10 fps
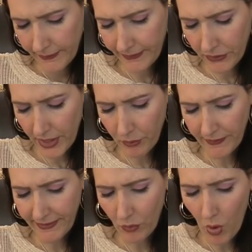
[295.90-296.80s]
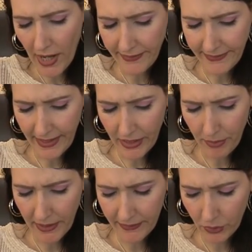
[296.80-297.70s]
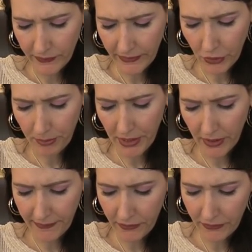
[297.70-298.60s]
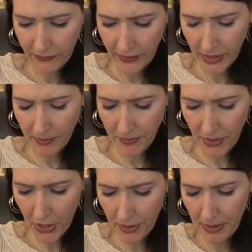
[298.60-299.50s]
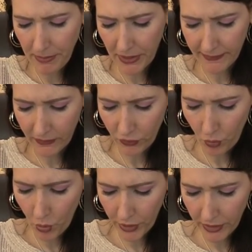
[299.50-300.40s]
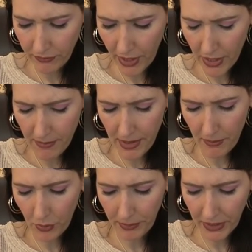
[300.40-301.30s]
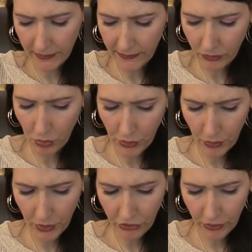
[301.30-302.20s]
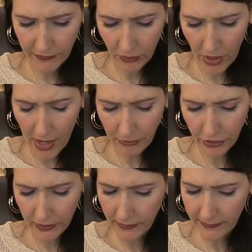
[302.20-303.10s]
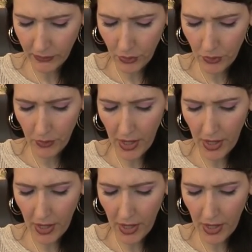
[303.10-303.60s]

So then we see, why is the Eight of Pentacles here? Because there's a team environment, because there's a work environment, or because there's more than one choice or option. So